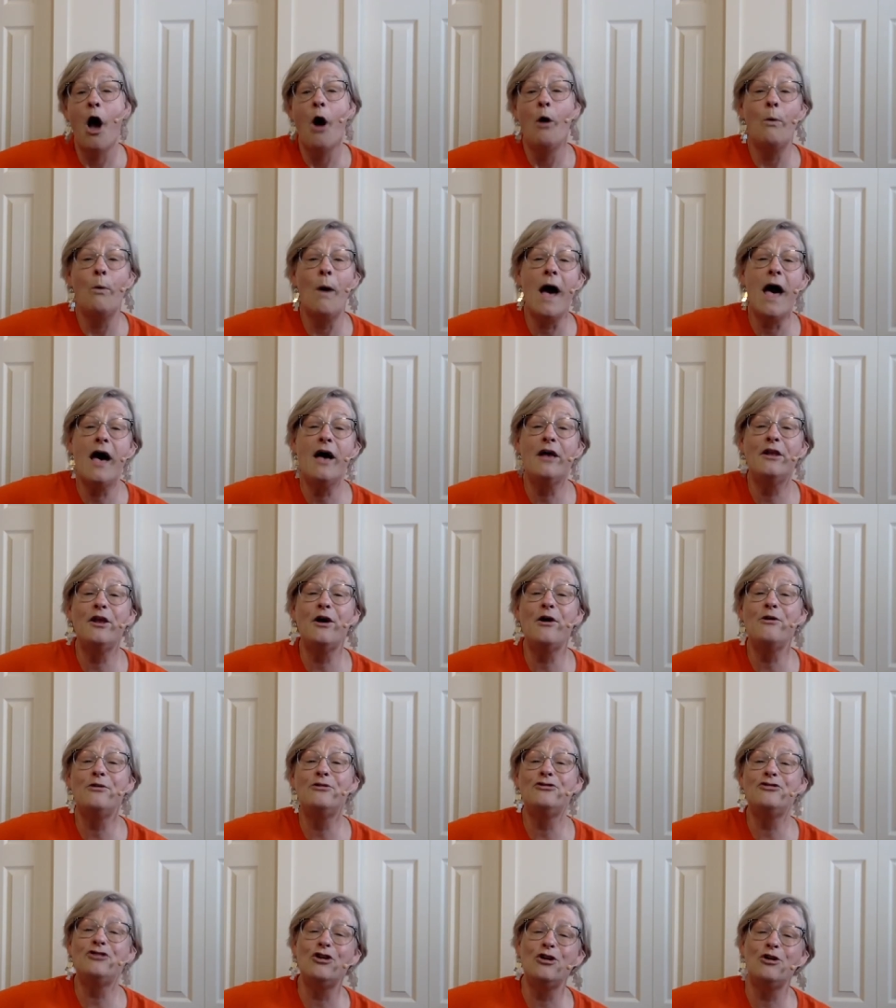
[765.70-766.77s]
Well,
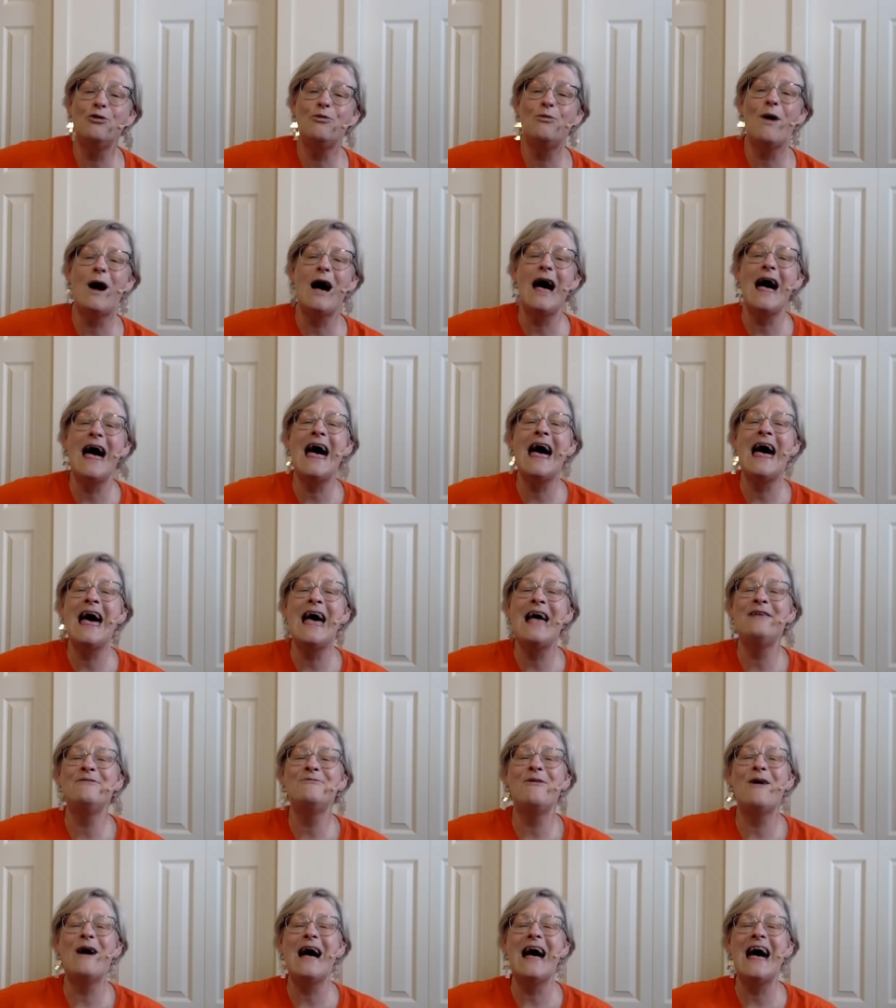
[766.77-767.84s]
don't you
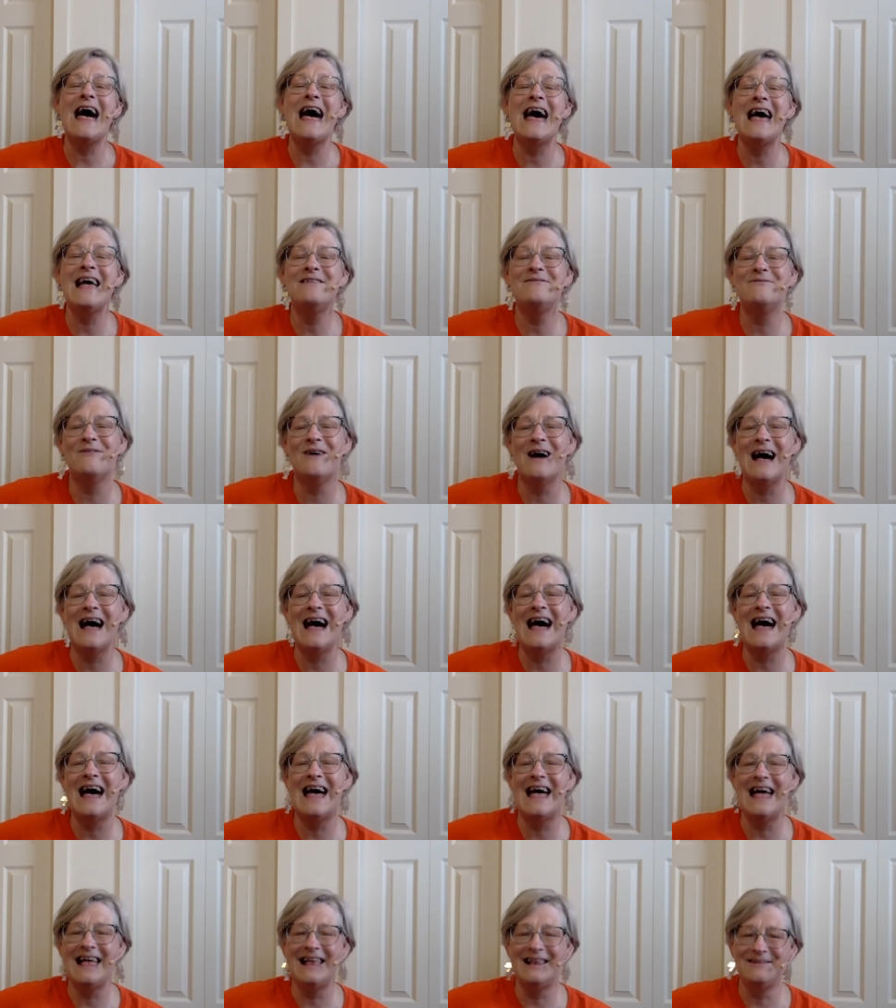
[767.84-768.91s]
whine, whine,
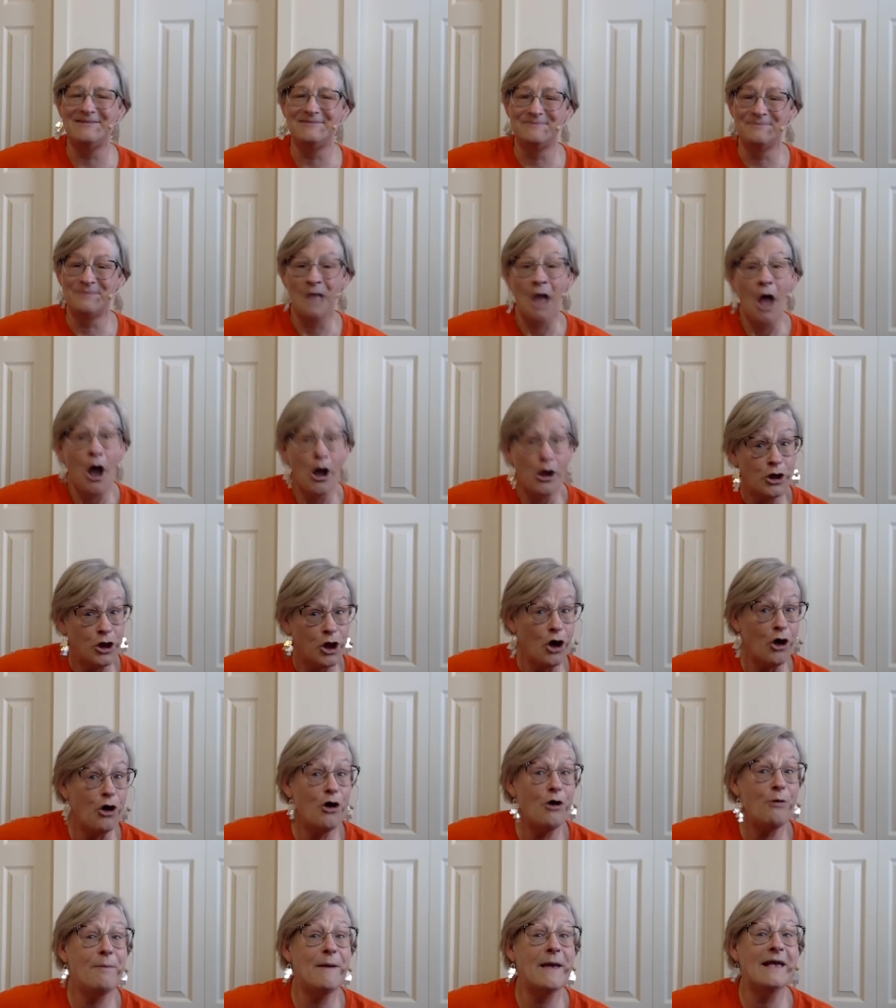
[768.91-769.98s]
whine.
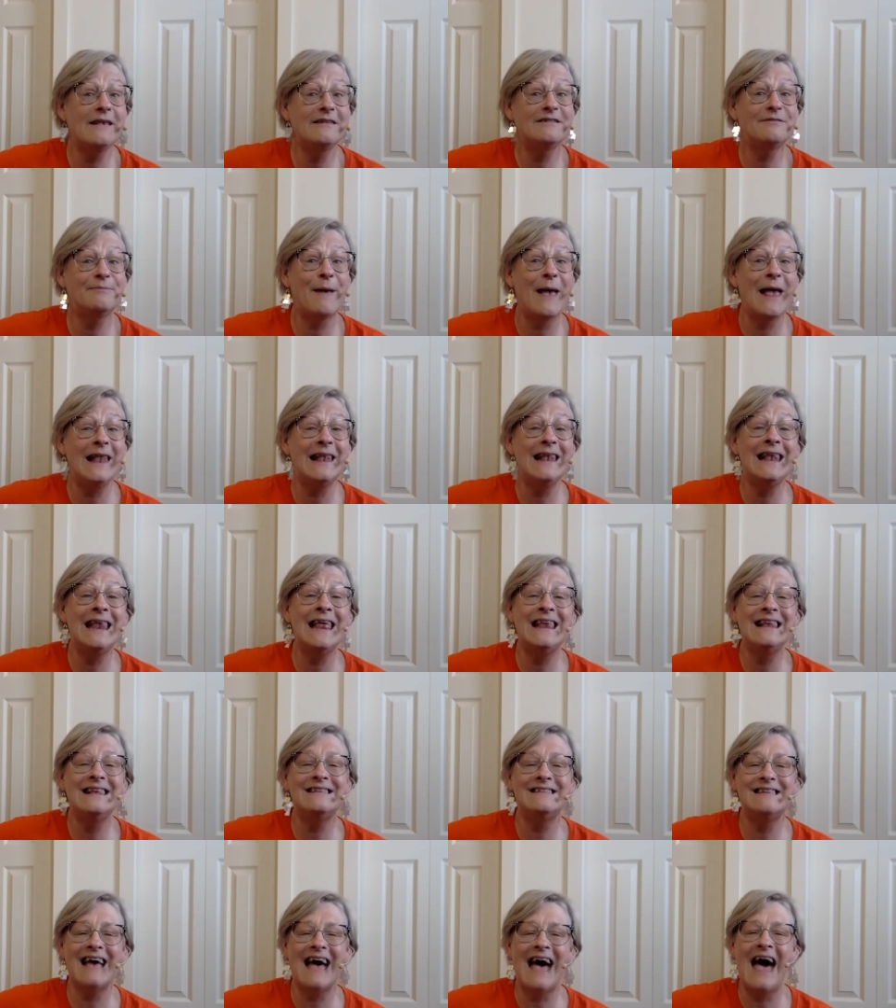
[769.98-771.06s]
You'll be spending
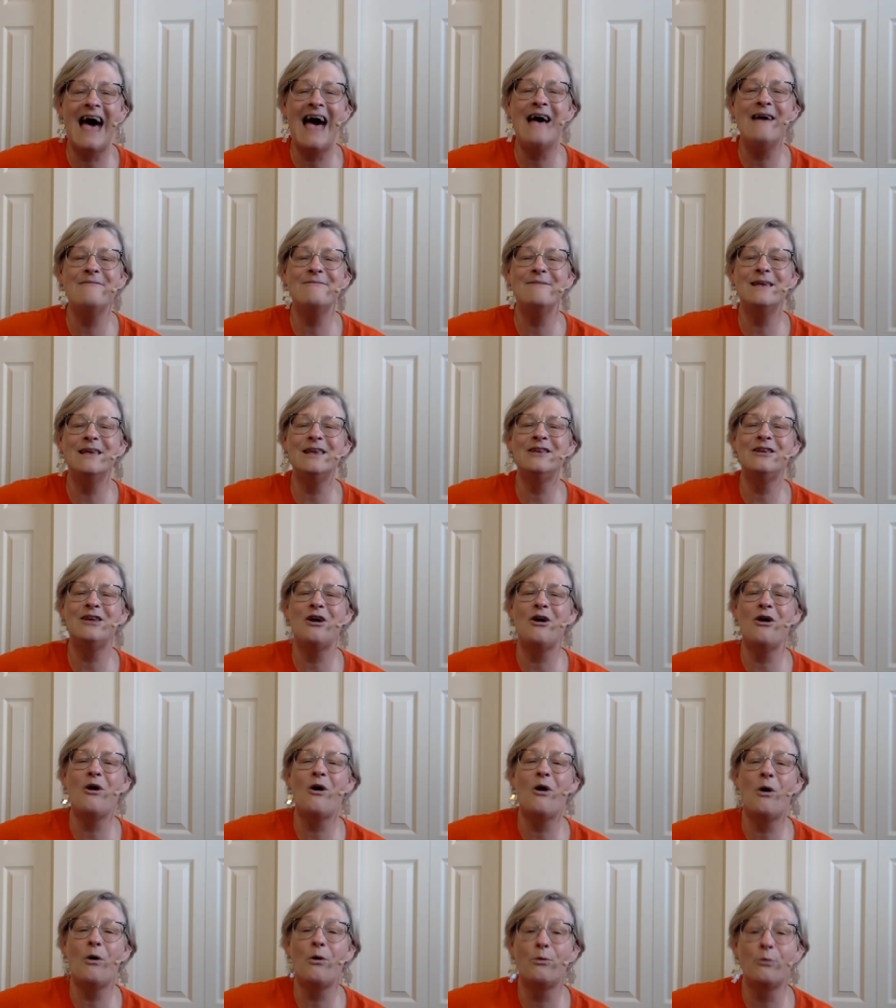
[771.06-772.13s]
time in
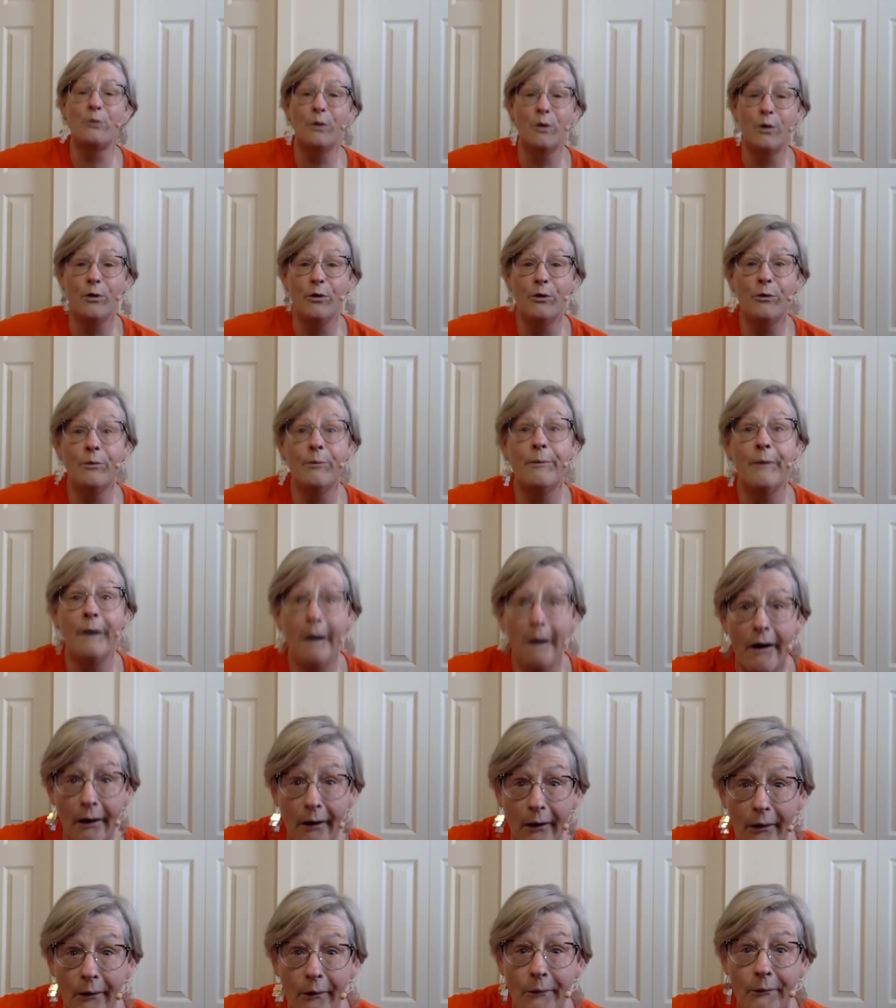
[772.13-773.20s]
your room.
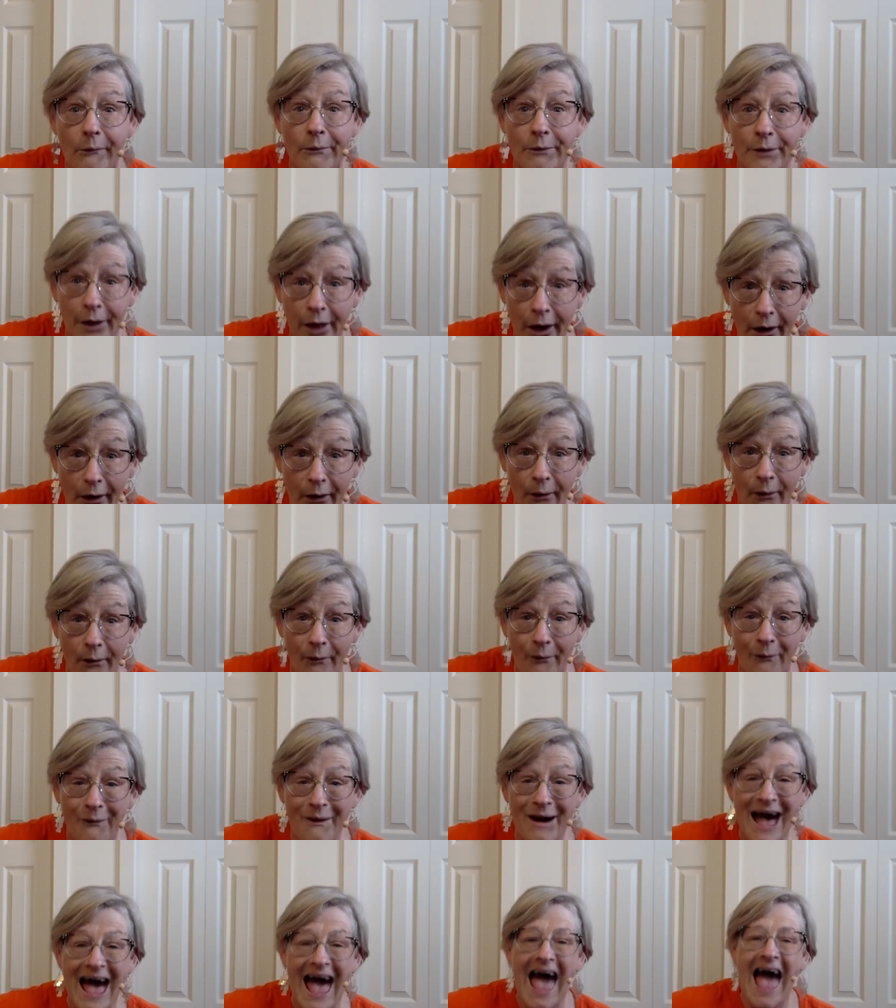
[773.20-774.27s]
Oh
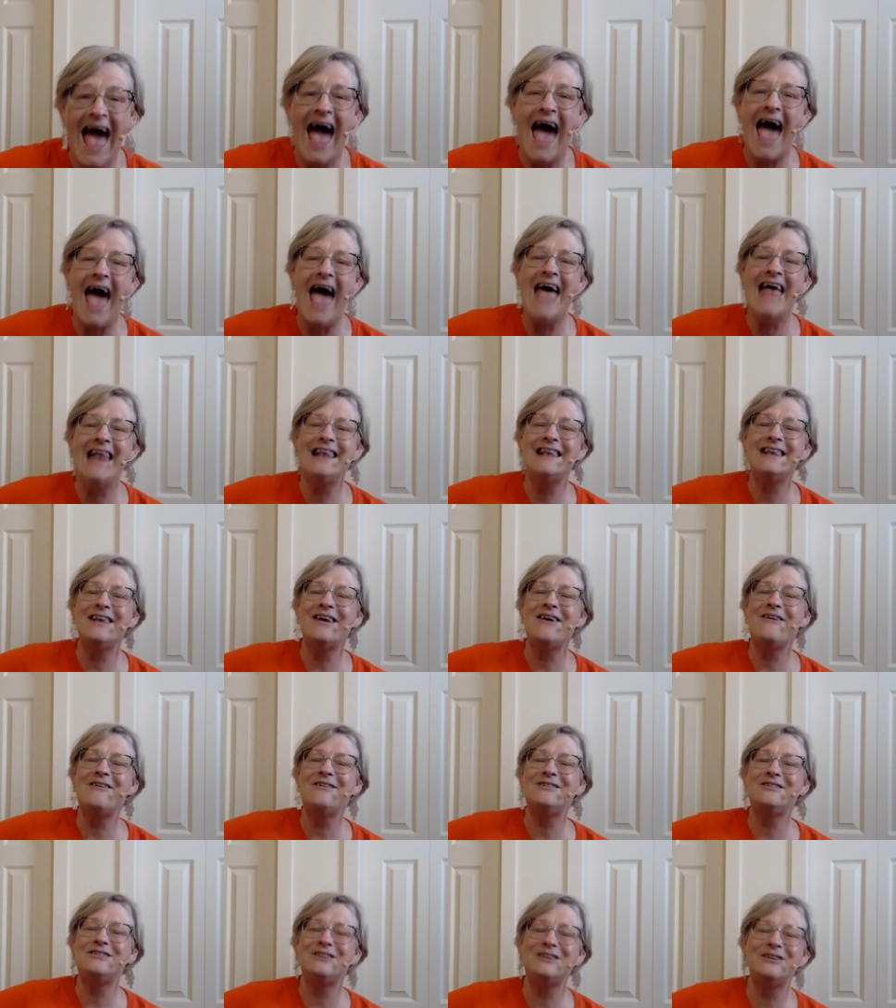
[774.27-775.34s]
no. And
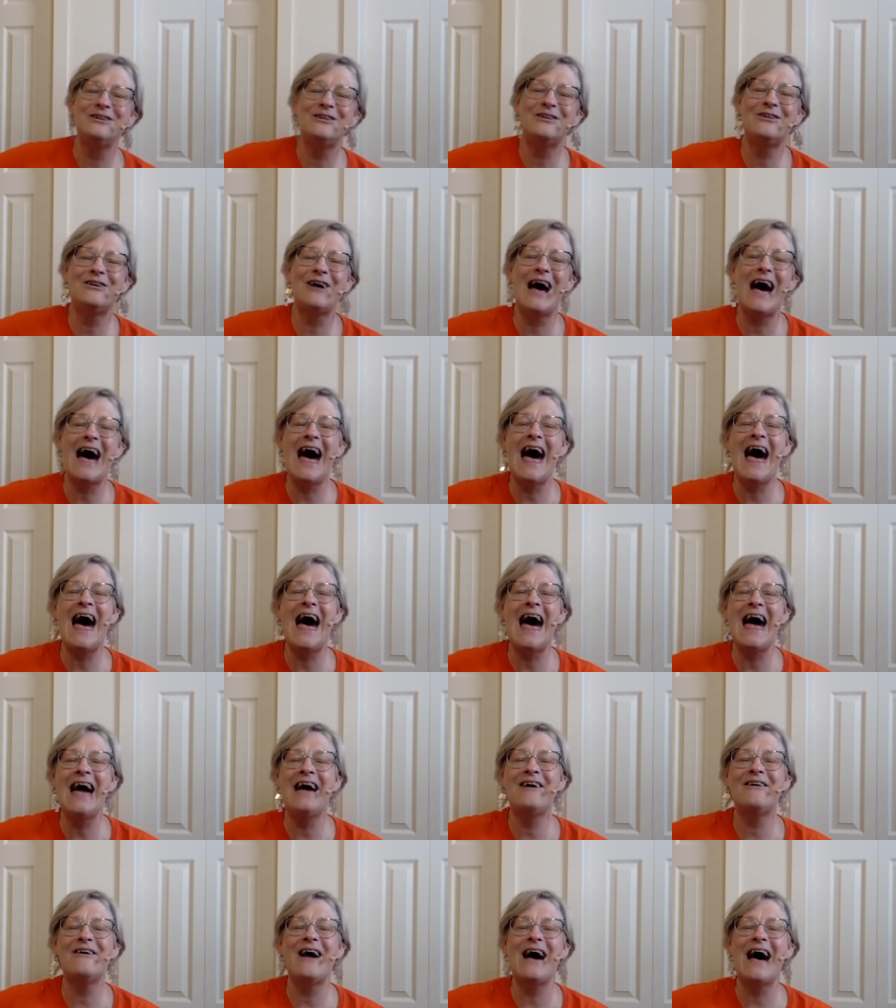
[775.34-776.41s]
don't you
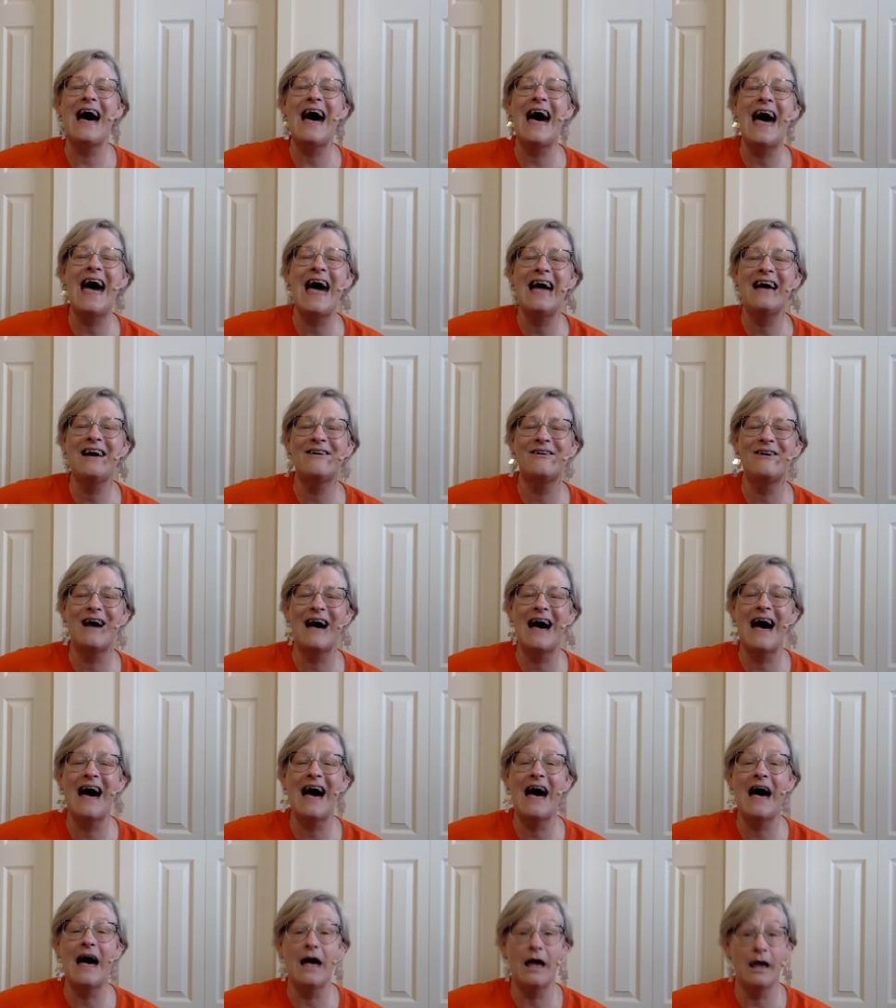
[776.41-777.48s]
cry, cry,
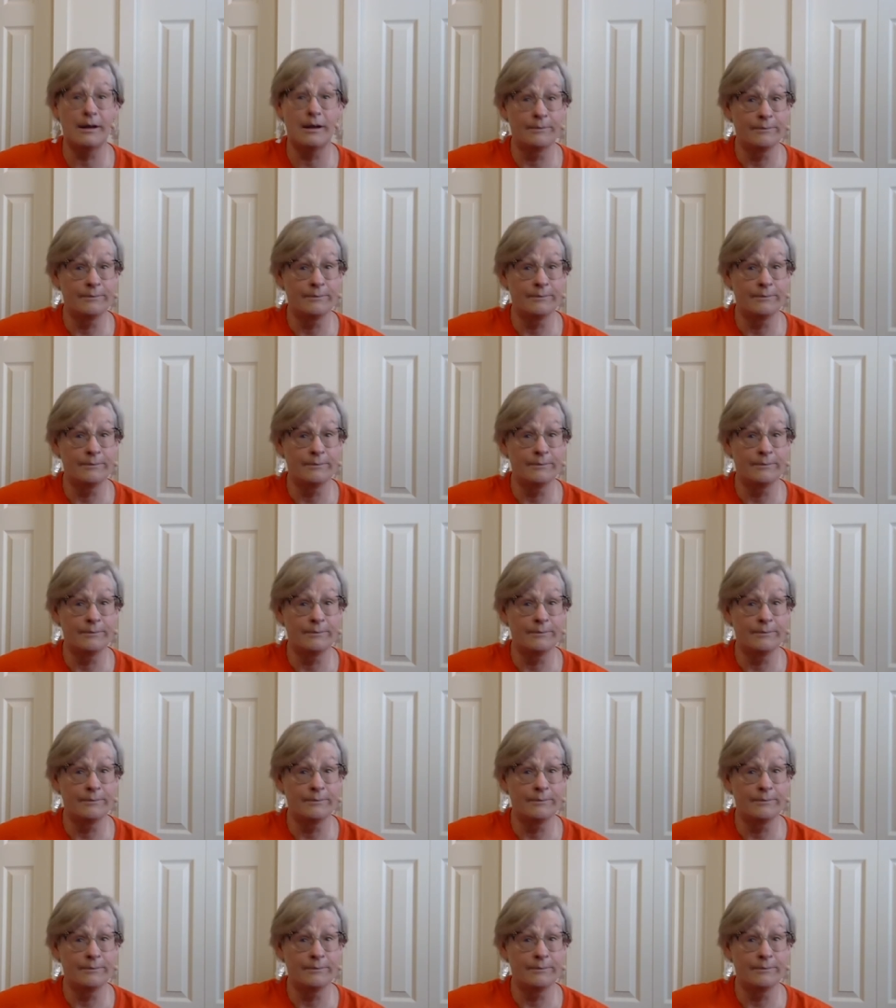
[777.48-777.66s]
cry.